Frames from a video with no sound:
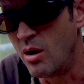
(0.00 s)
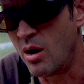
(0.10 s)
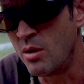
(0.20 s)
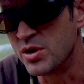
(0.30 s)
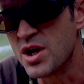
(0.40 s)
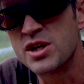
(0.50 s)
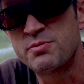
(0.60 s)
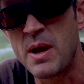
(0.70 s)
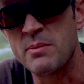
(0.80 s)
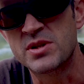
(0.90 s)
I would urge
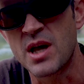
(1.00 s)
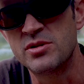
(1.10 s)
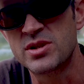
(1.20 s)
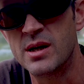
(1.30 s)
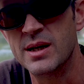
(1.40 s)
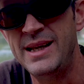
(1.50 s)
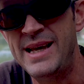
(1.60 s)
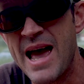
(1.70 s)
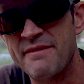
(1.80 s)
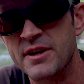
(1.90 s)
people to go slightly
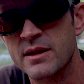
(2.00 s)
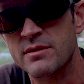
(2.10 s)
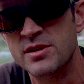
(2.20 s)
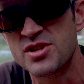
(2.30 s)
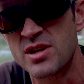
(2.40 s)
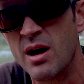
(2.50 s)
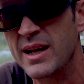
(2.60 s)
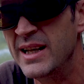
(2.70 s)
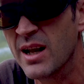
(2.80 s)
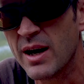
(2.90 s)
heavier than
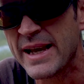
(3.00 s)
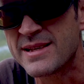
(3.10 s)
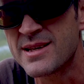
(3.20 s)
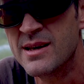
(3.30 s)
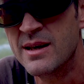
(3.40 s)
slightly light,